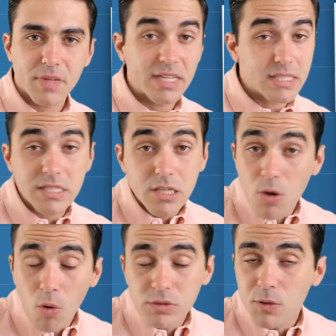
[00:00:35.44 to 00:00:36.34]
It's the
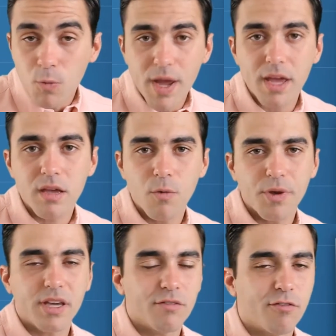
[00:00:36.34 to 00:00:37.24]
only way we
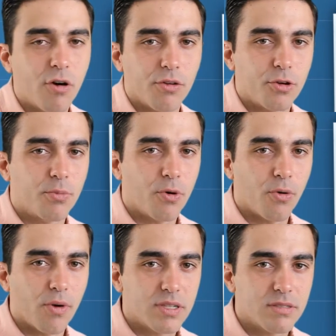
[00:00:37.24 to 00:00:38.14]
can follow your
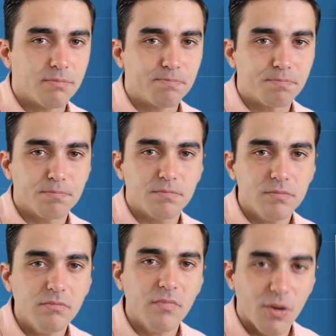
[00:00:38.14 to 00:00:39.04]
progress.
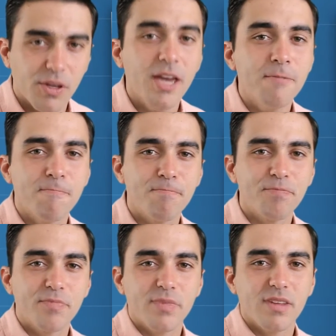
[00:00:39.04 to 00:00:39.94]
Okay?
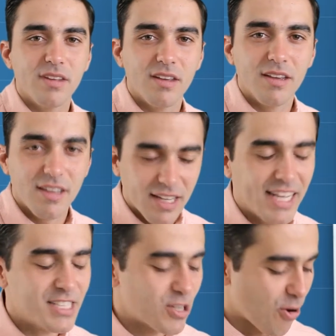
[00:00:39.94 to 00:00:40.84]

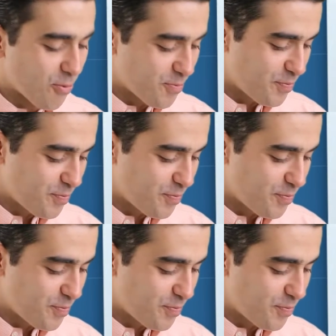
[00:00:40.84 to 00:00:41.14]
Let's go.